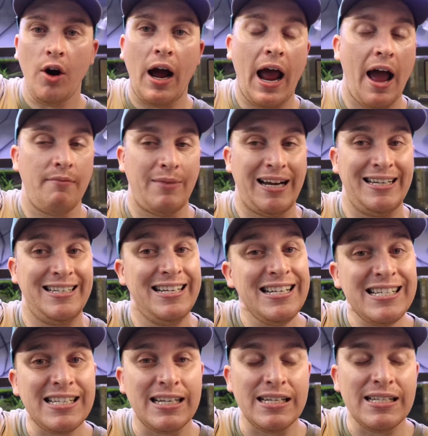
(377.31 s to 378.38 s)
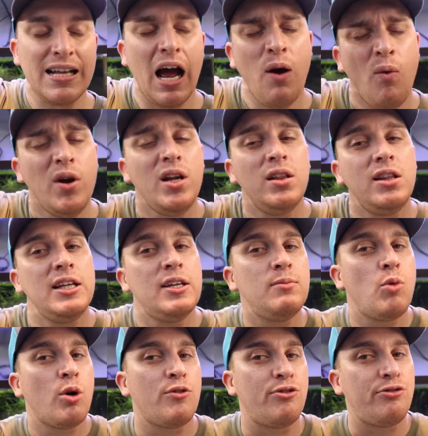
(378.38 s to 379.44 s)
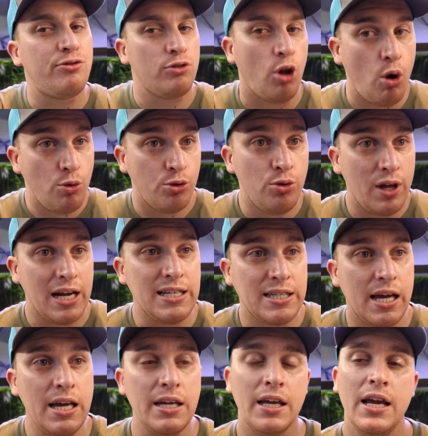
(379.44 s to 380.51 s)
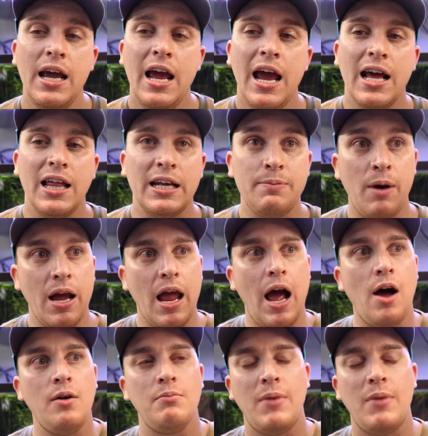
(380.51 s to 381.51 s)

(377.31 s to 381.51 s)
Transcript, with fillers: I have my discus, I want a little more flow through that tank and like my uh,